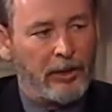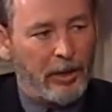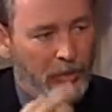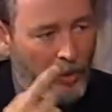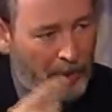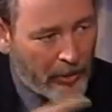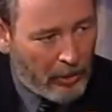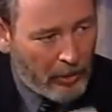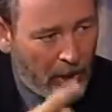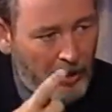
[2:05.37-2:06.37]
just what's
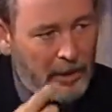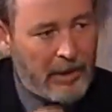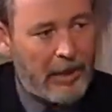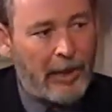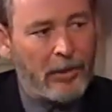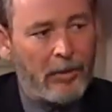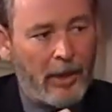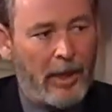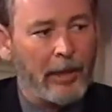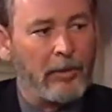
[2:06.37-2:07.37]
going on inside the
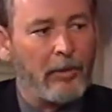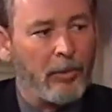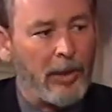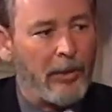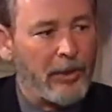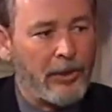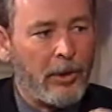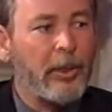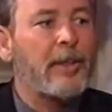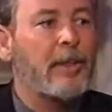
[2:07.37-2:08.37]
brain. What are the
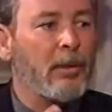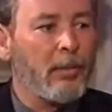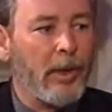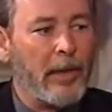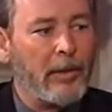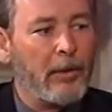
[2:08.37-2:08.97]
circuits in the brain that are